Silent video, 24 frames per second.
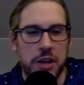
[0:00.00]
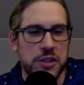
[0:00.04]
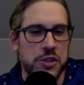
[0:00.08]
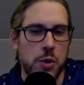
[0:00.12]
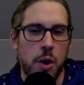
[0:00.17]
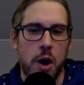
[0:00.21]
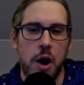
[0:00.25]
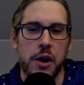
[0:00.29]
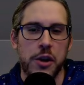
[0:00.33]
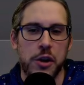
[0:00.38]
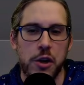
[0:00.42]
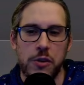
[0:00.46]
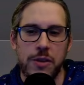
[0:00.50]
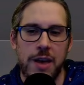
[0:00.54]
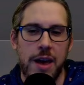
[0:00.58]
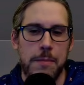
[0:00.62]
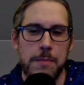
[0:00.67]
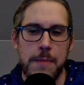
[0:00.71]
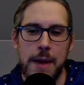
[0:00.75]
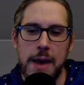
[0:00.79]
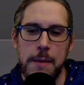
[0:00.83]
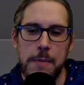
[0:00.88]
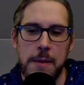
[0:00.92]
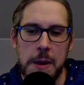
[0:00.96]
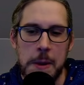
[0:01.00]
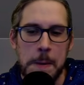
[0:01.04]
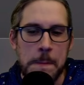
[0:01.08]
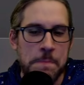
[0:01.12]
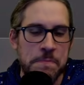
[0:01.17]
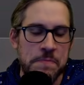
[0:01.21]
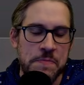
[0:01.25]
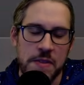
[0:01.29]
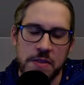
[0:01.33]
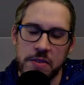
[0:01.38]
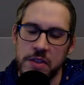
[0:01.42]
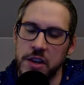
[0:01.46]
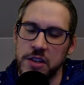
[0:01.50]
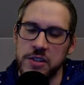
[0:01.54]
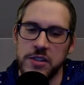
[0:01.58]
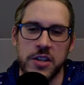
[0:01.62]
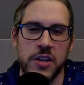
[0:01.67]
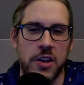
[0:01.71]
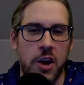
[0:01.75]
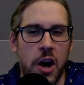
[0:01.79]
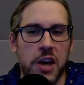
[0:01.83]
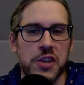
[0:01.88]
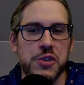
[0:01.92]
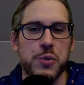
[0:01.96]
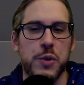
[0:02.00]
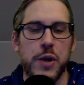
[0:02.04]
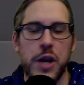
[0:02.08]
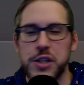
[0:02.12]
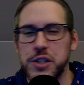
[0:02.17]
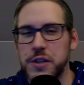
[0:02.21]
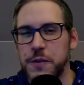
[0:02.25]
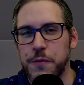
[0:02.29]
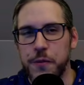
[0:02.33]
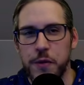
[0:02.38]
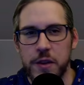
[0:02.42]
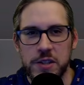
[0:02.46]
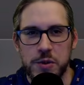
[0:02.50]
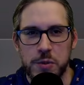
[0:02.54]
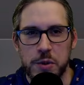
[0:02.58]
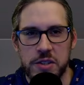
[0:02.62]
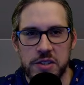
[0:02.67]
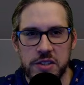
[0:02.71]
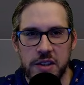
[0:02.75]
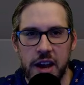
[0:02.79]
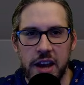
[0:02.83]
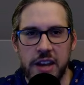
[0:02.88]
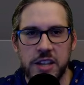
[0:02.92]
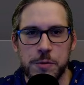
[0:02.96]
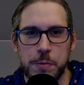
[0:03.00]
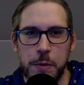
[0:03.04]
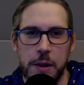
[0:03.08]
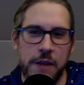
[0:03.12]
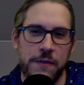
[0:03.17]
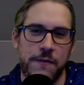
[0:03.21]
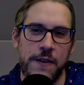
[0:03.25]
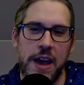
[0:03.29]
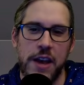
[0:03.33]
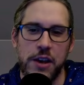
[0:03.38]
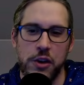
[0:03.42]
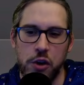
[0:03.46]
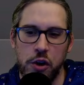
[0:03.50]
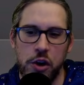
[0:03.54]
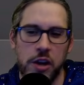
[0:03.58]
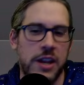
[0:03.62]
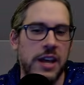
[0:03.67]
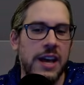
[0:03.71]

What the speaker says: argue that maybe the cost reduction for this was nice, but if I could